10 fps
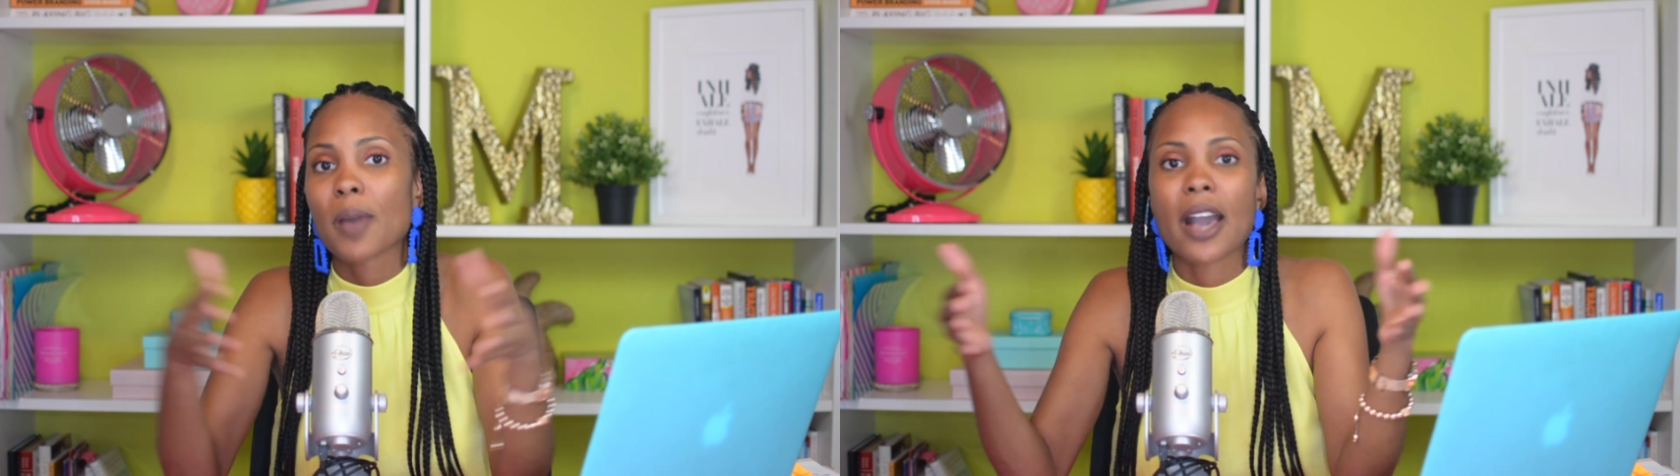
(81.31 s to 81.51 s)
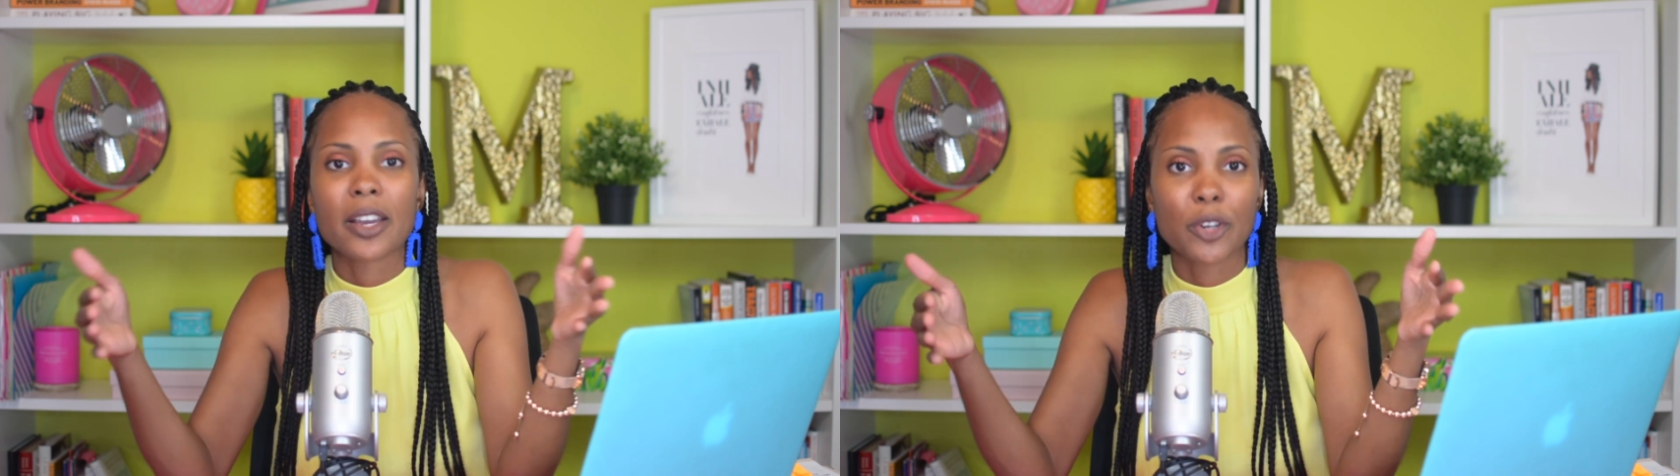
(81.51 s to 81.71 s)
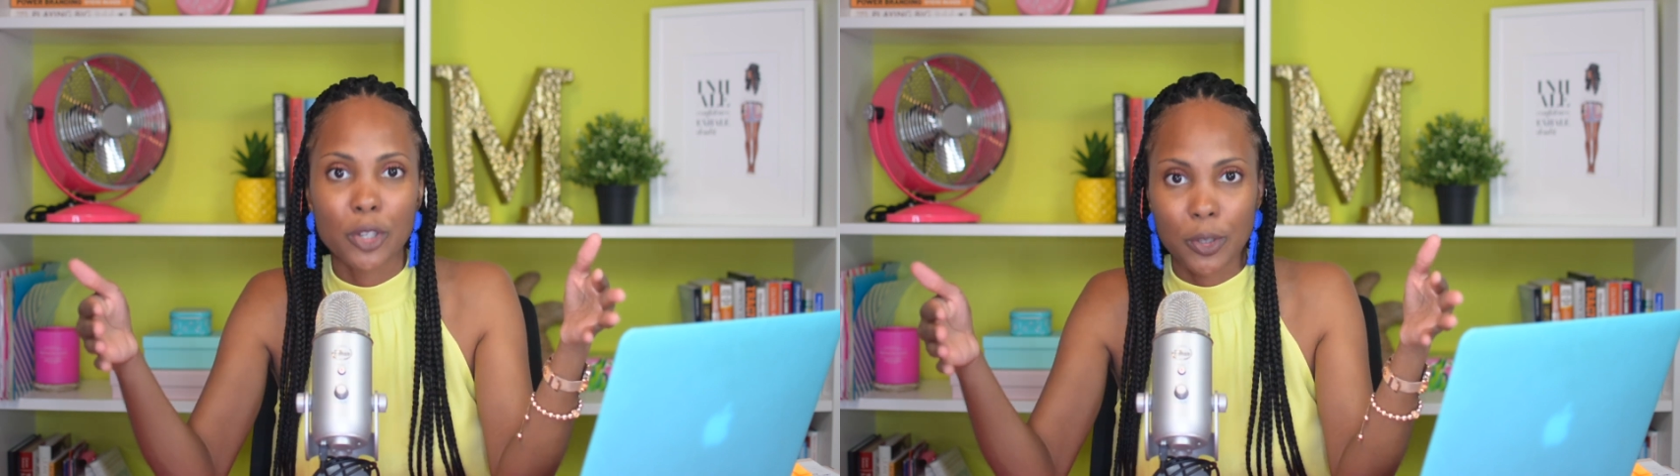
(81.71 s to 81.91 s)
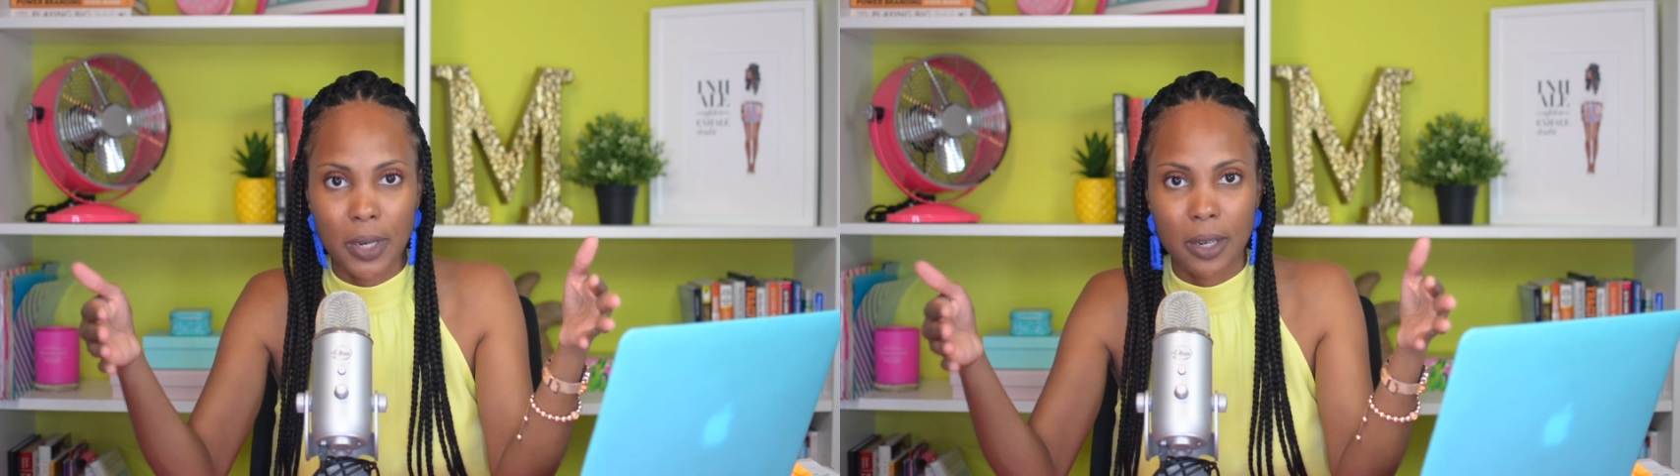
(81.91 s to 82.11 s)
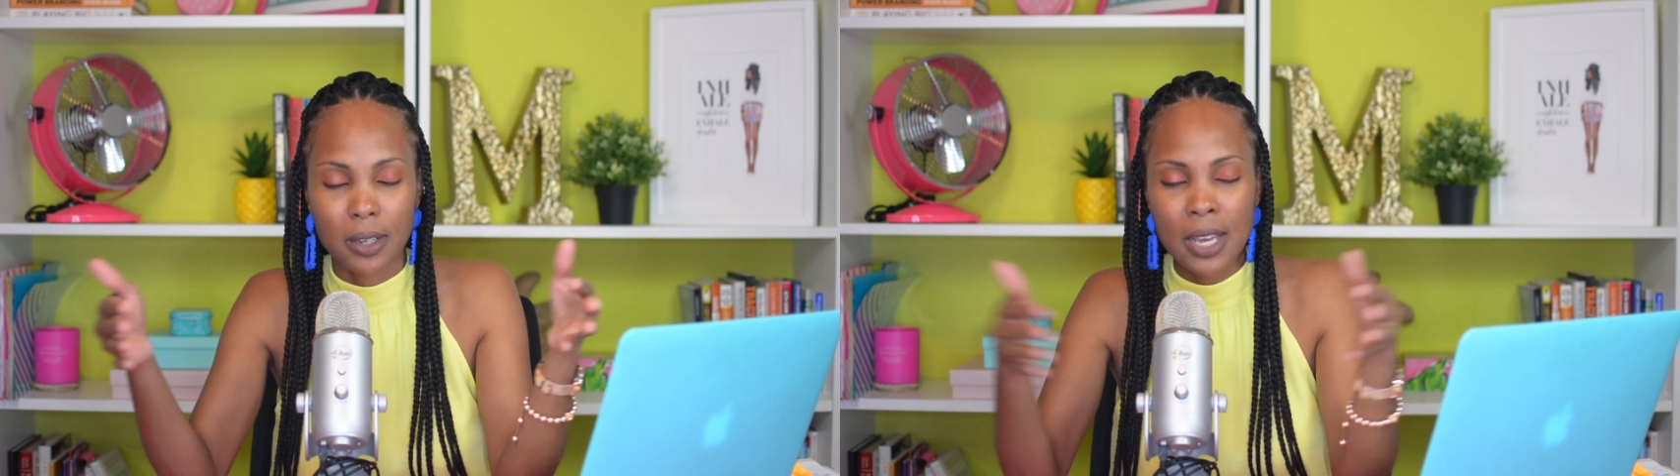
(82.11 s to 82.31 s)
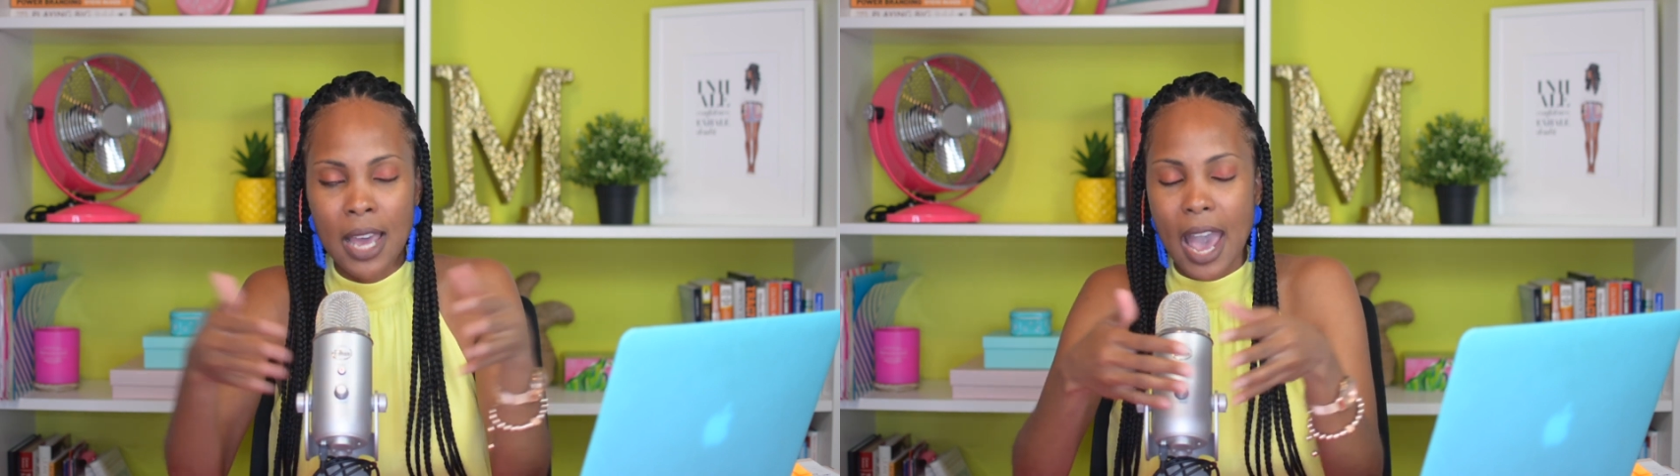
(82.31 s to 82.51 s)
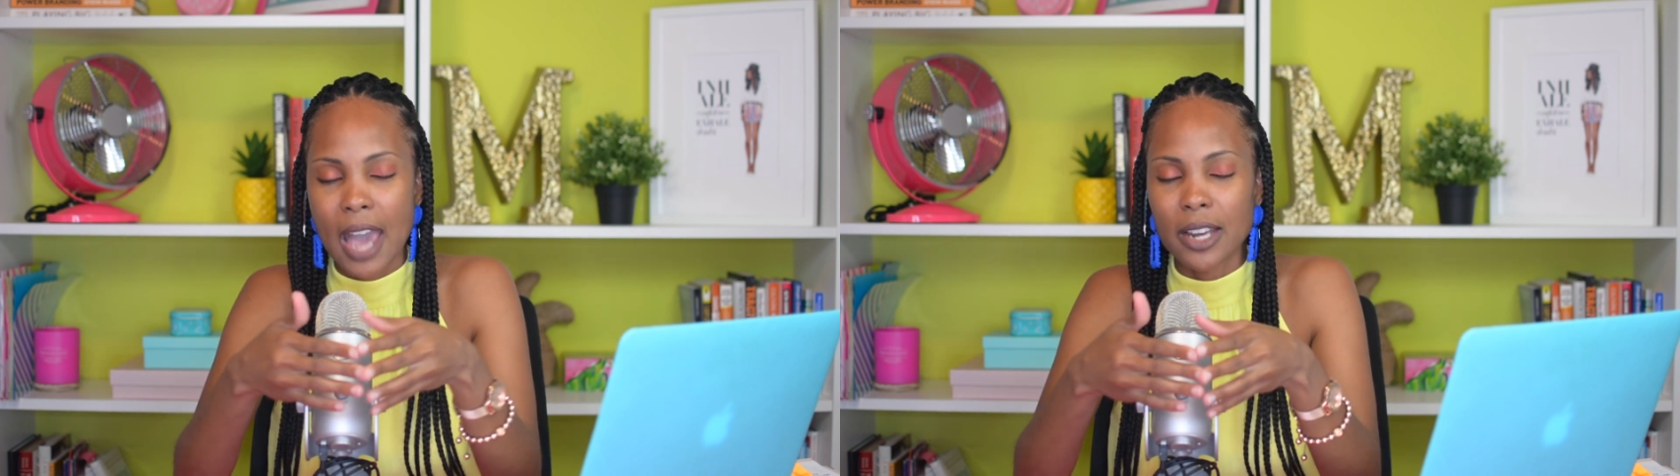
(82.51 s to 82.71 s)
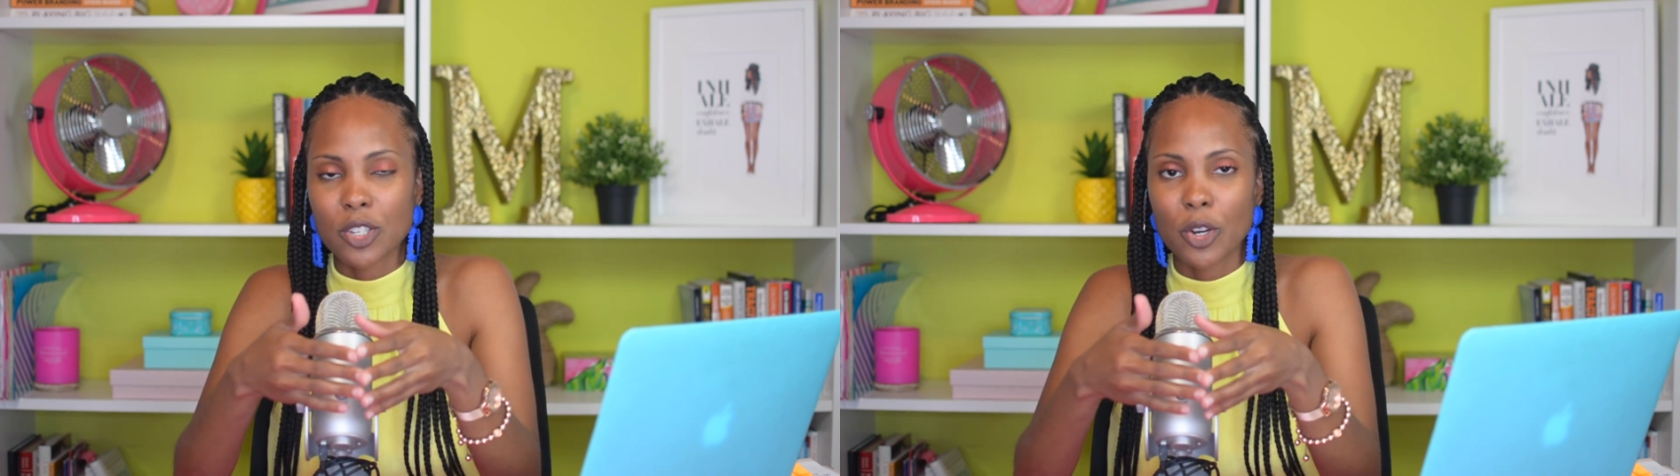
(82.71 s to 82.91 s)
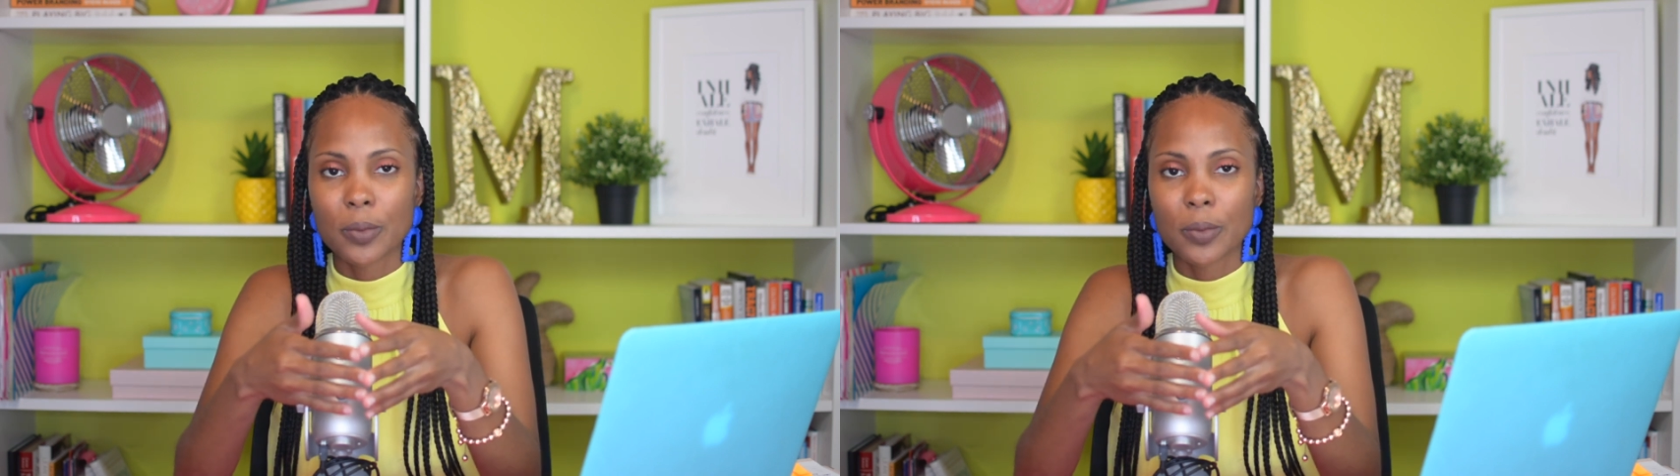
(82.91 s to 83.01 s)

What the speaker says: back at her career and in